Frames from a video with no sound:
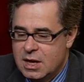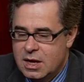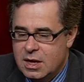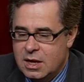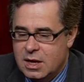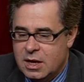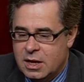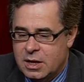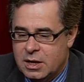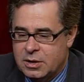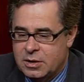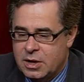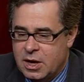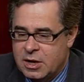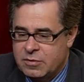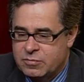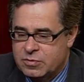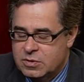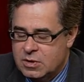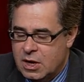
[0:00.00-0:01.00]
And
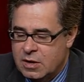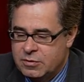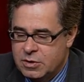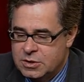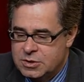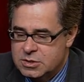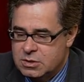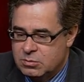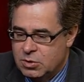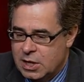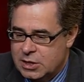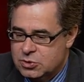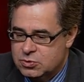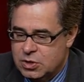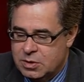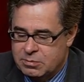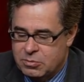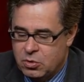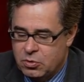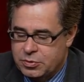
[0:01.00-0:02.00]
I've, I've done some
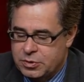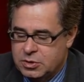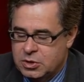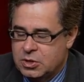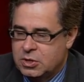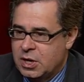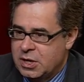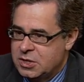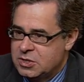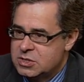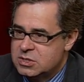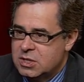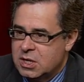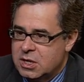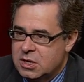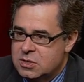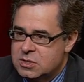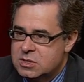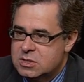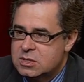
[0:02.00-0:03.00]
lecturing both in the United
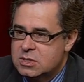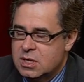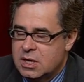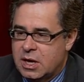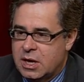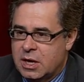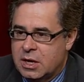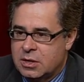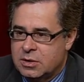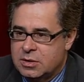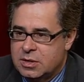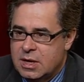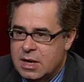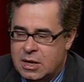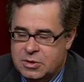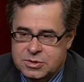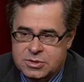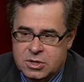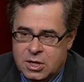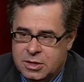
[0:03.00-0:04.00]
States and
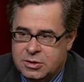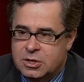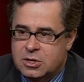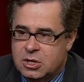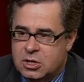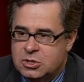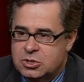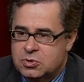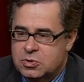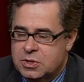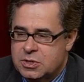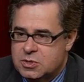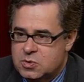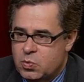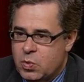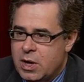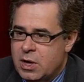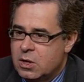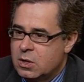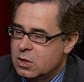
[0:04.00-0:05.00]
outside the country as
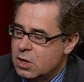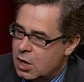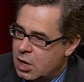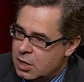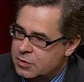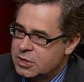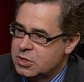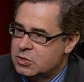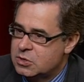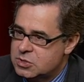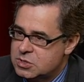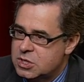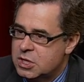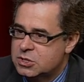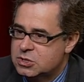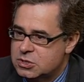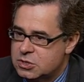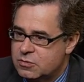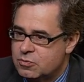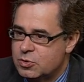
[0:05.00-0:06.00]
well on the
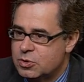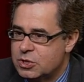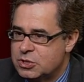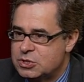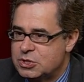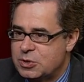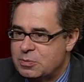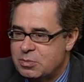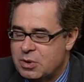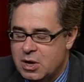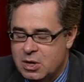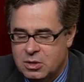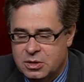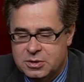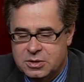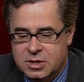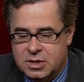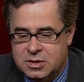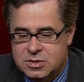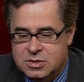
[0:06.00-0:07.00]
intersection of religion and
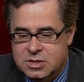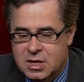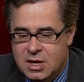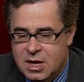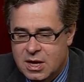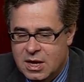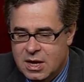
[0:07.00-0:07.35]
politics.